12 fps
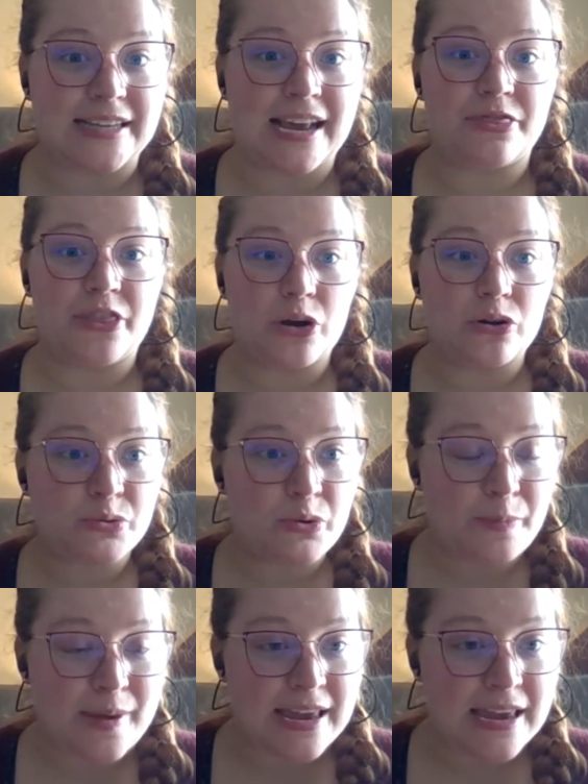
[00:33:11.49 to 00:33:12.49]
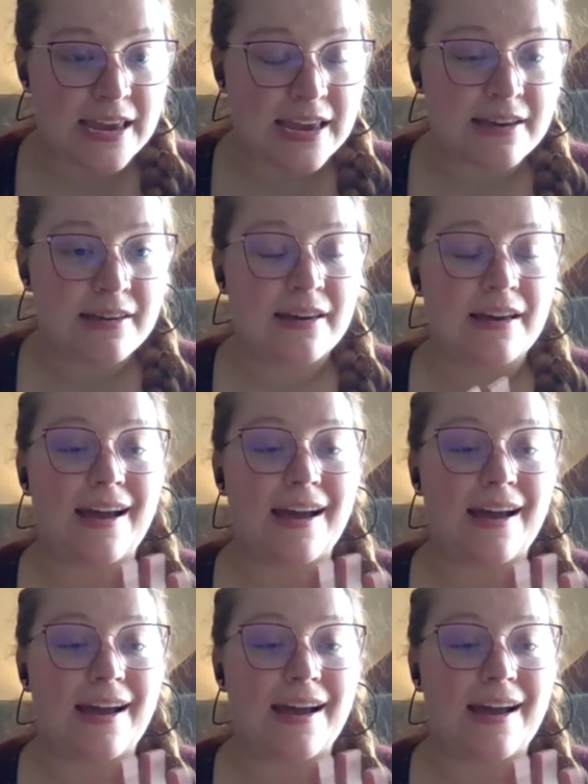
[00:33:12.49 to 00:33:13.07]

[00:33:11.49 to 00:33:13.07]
and those will be